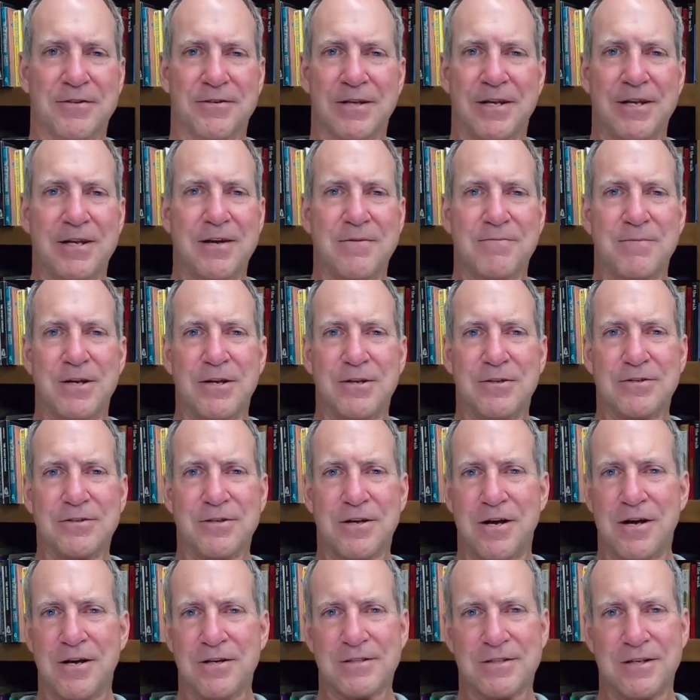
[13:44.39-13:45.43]
get up and
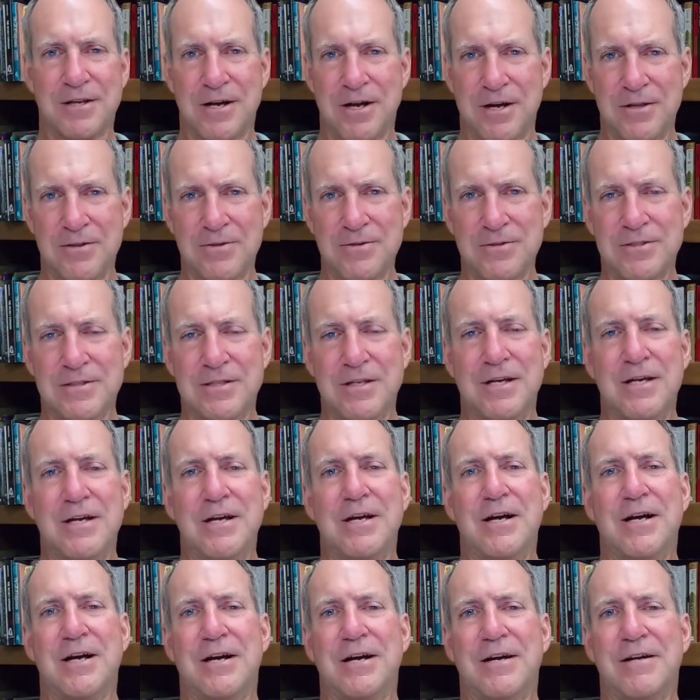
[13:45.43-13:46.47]
talk to others.
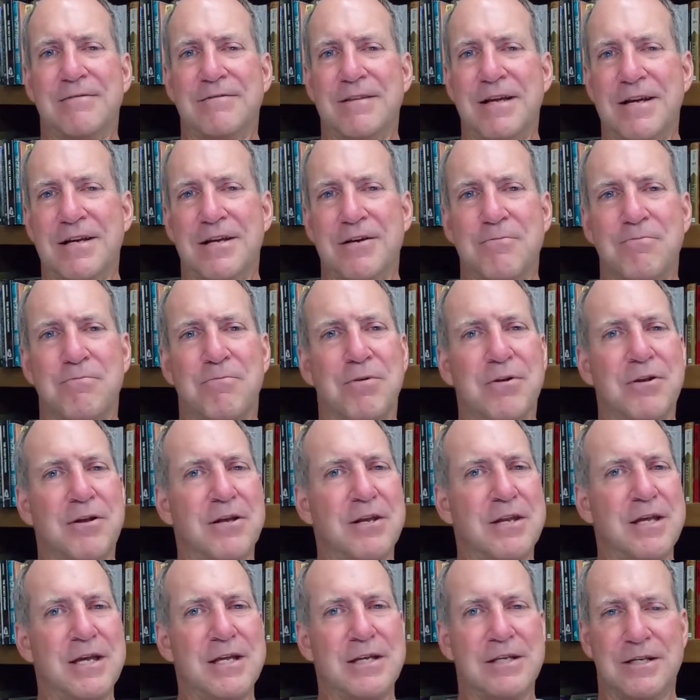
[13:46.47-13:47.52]
That
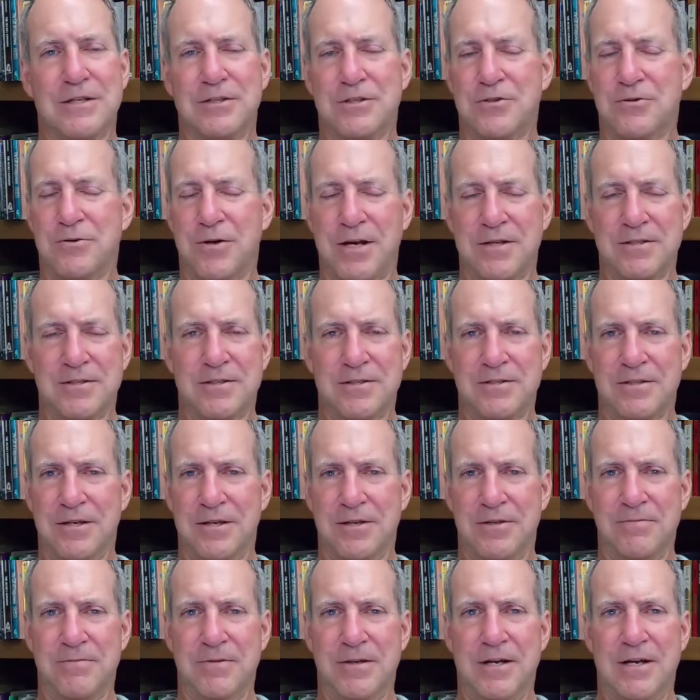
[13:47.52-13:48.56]
completely stresses
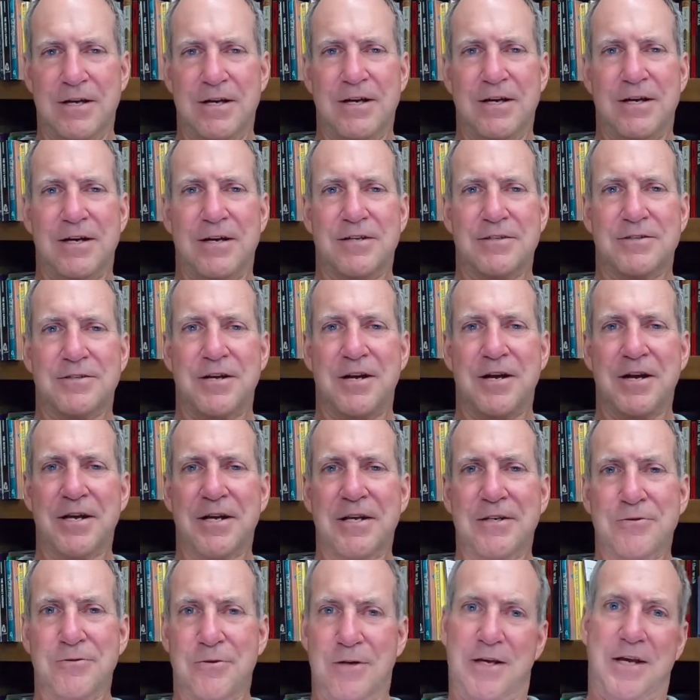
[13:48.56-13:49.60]
them.
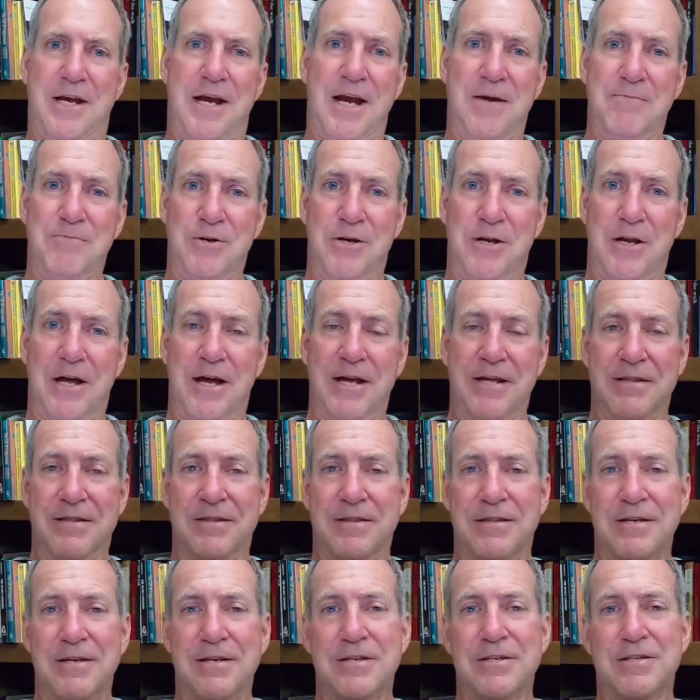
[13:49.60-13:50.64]
Talking to a camera like
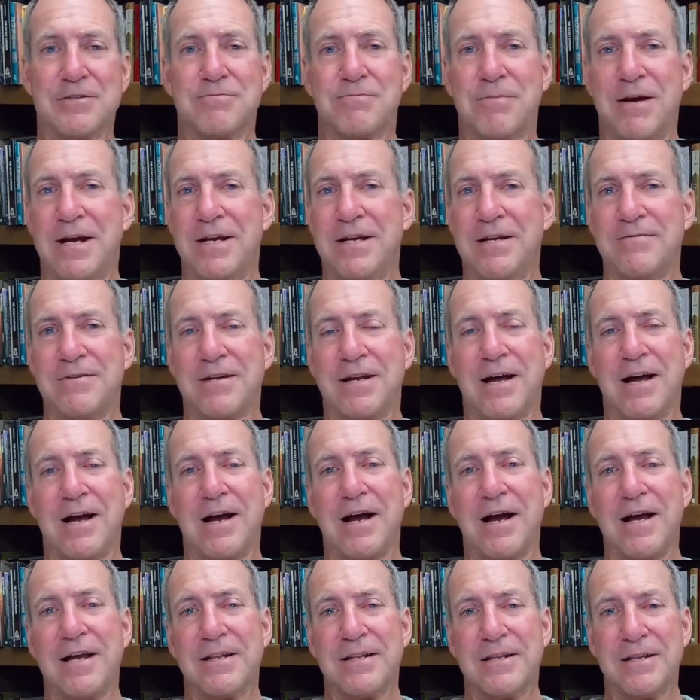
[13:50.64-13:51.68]
this might even
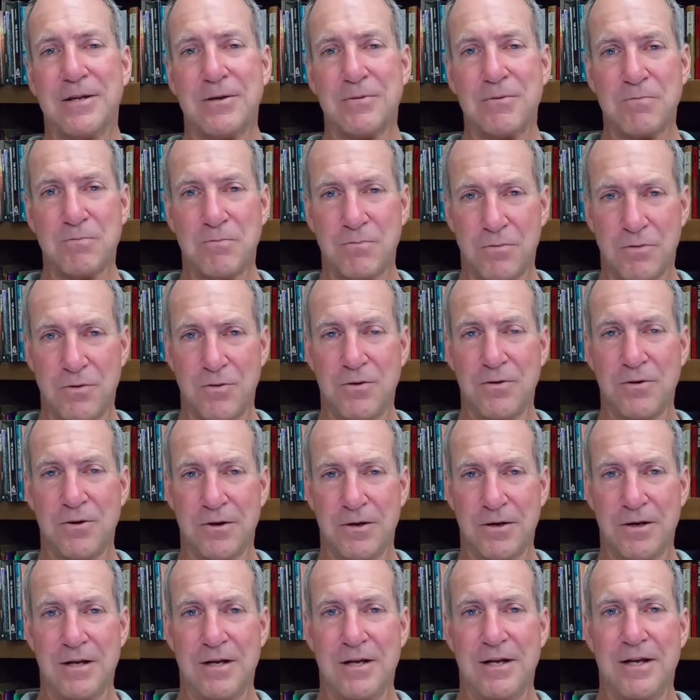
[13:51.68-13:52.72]
heighten it
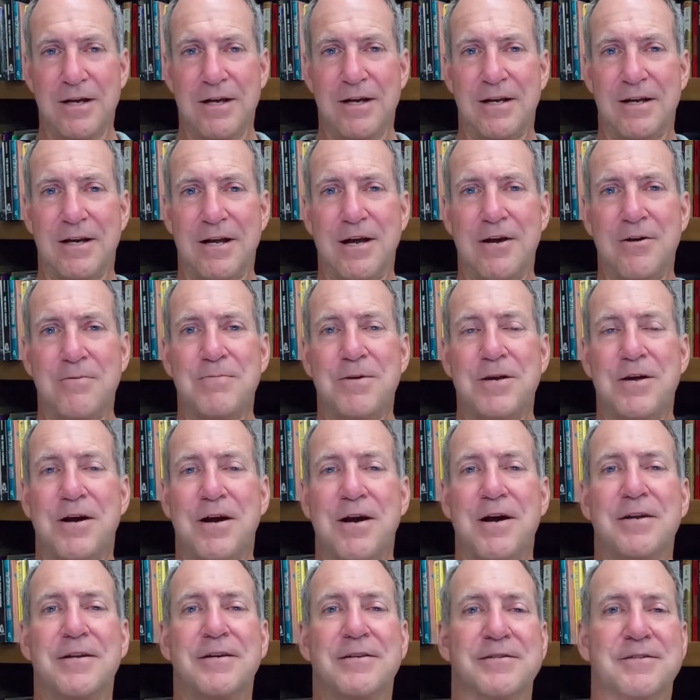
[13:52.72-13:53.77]
more. And I'll be
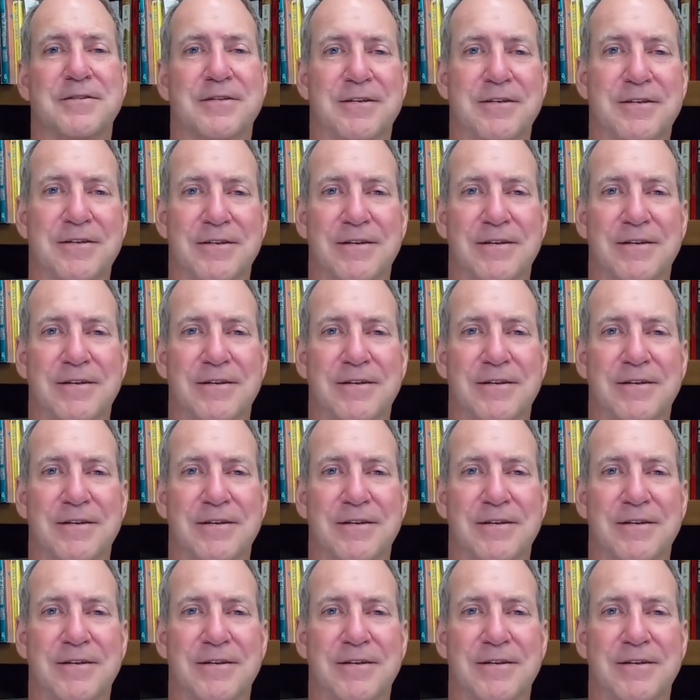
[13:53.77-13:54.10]
honest,